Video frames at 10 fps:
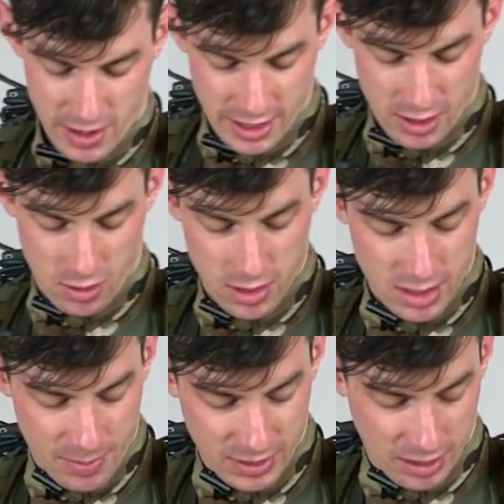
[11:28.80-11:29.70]
where I know
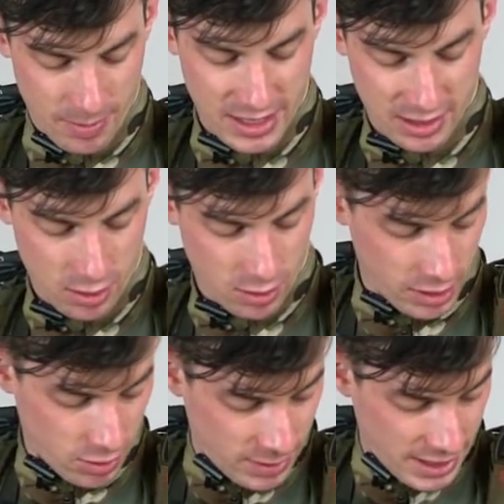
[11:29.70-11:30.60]
the pistol mags are not
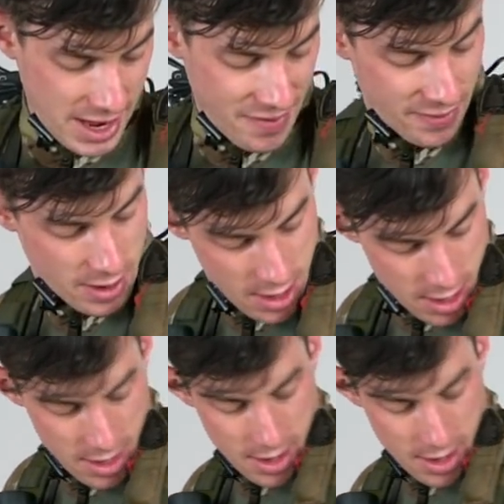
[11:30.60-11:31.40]
going to be enough.